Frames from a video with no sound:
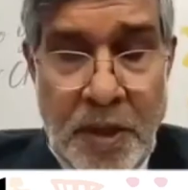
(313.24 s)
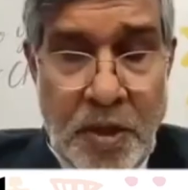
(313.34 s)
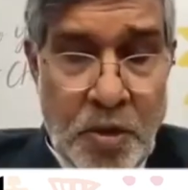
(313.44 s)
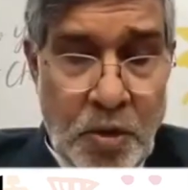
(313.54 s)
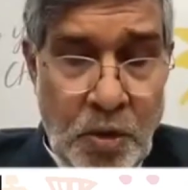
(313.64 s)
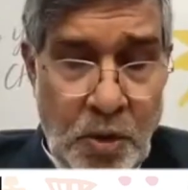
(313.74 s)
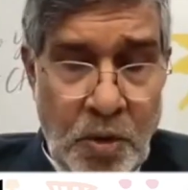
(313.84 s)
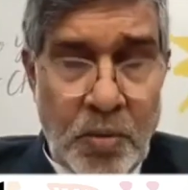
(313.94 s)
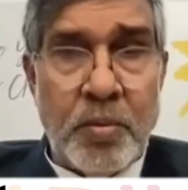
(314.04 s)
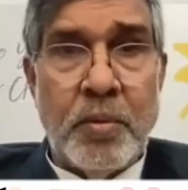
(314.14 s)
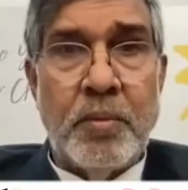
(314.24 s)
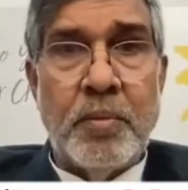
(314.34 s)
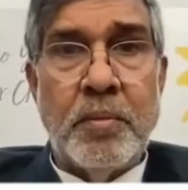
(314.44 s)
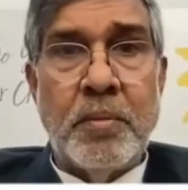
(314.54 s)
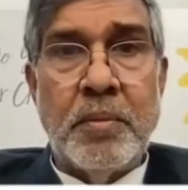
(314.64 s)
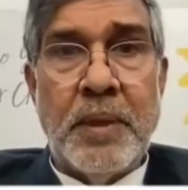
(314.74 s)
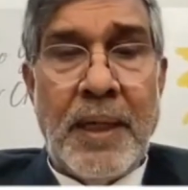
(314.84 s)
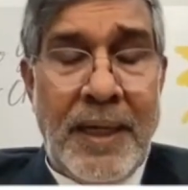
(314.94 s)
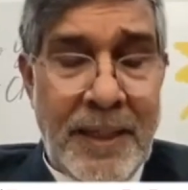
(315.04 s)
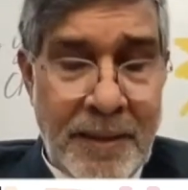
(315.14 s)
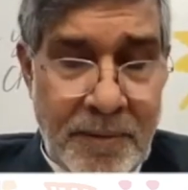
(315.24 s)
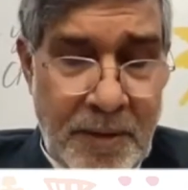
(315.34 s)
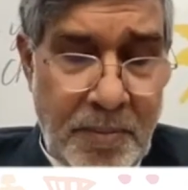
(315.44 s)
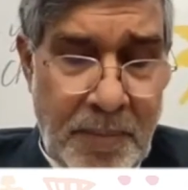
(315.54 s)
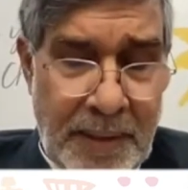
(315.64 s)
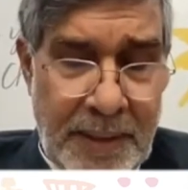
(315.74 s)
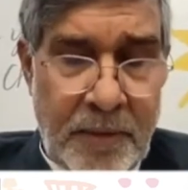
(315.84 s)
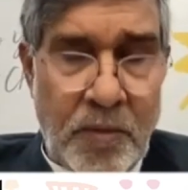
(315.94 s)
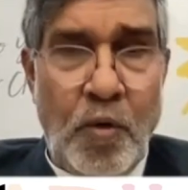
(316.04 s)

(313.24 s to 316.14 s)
So in my